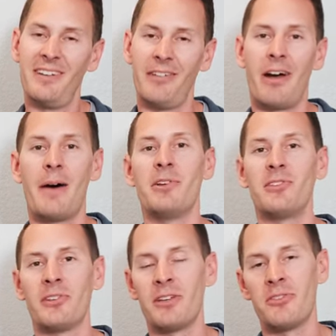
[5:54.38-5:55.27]
Now,
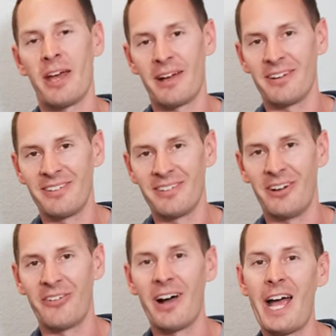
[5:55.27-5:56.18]
obviously, at that
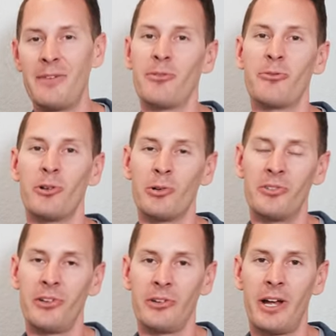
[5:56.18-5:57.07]
you know high of a
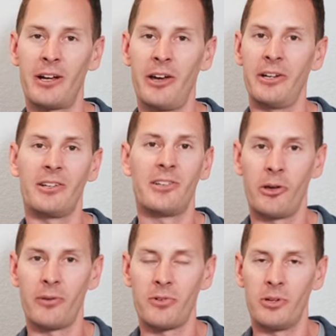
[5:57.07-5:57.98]
frequency, you're not cutting a
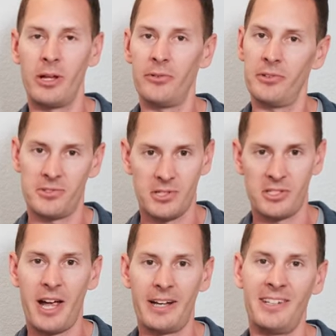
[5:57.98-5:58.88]
ton off their nails. It's just the
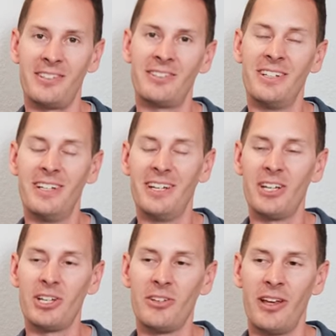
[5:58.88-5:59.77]
tiniest
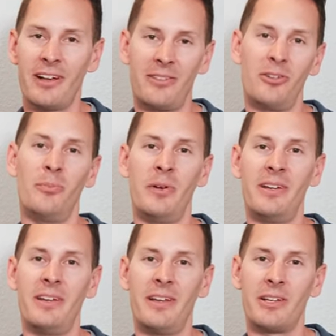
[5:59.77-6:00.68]
uh, little
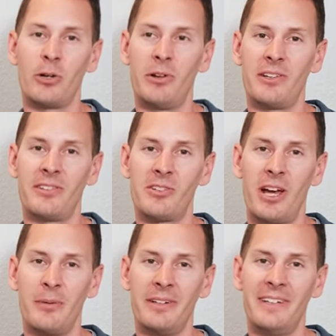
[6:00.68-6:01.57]
bit and the quickest
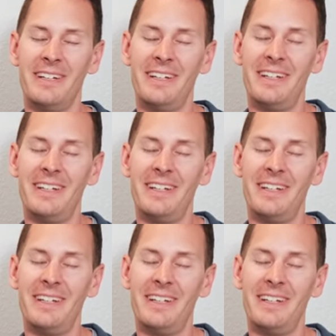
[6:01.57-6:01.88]
timing.